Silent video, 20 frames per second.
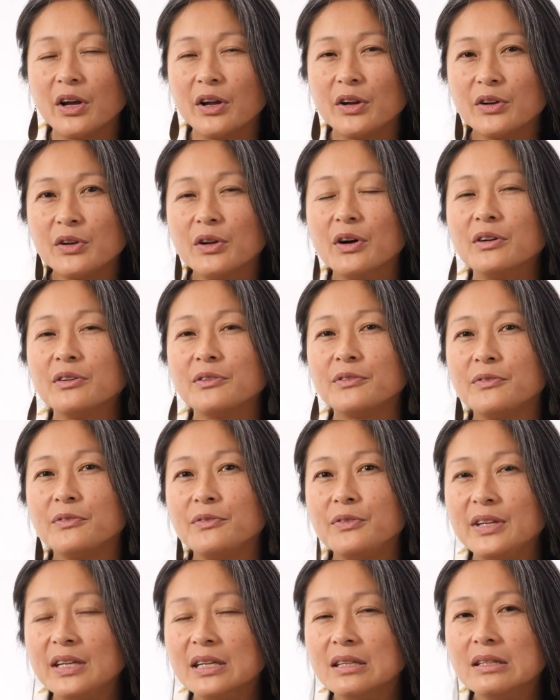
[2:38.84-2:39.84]
not
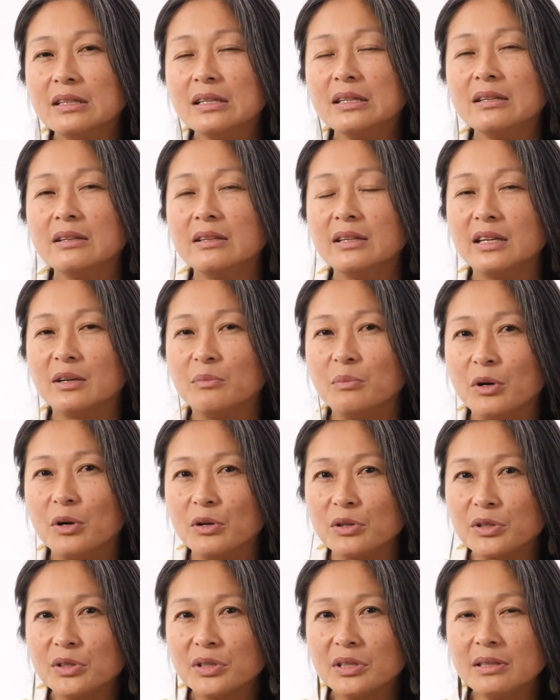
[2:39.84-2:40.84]
feeling the
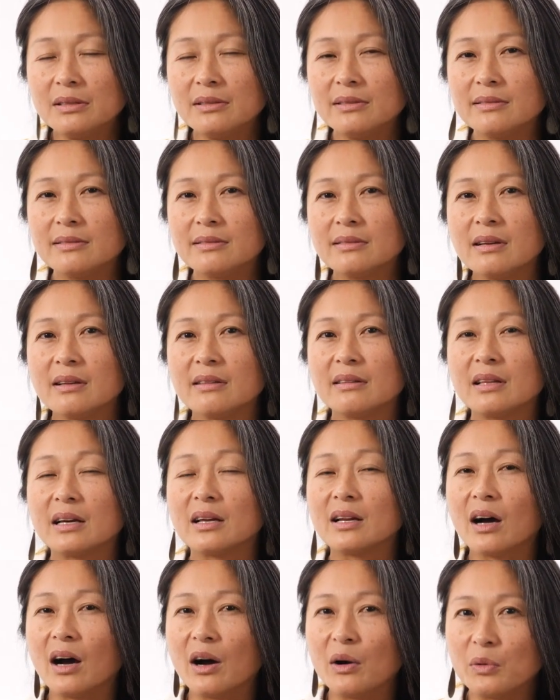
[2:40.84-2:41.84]
emotions
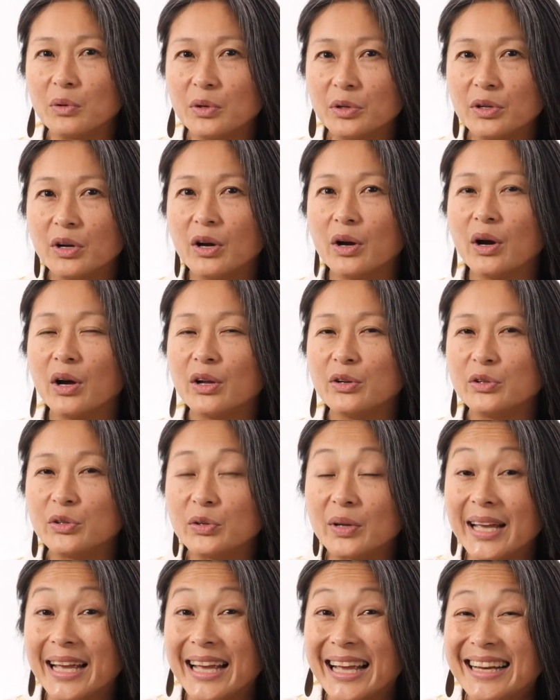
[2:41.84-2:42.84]
that I would
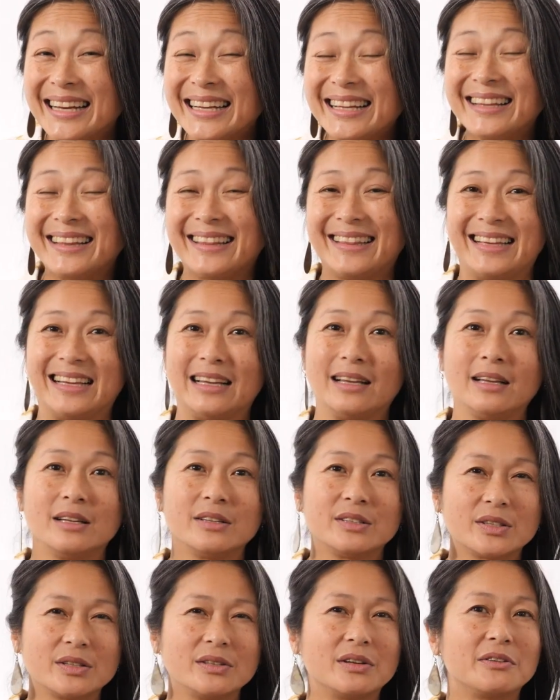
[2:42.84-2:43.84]
do anything
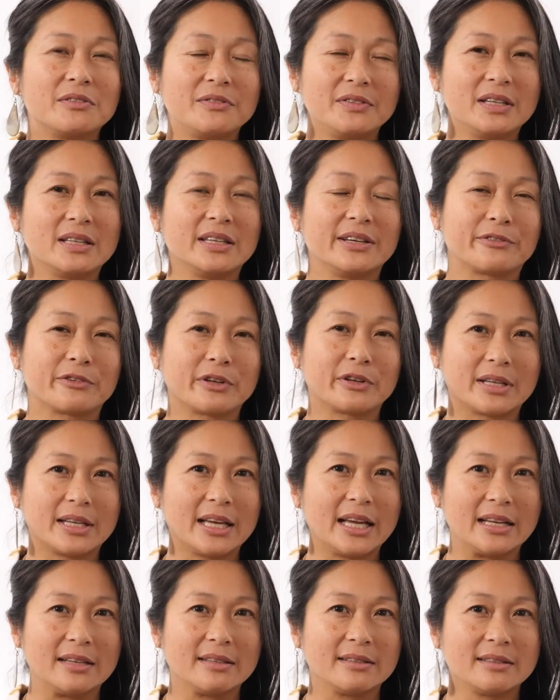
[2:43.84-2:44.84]
to not feel ever
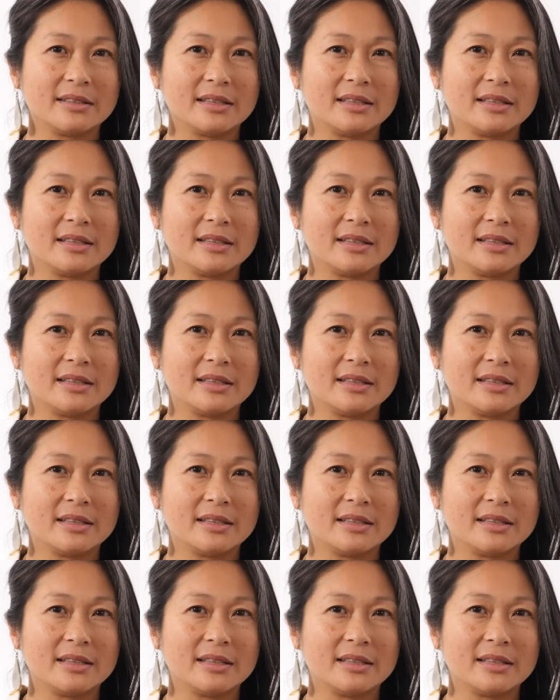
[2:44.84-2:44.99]
again.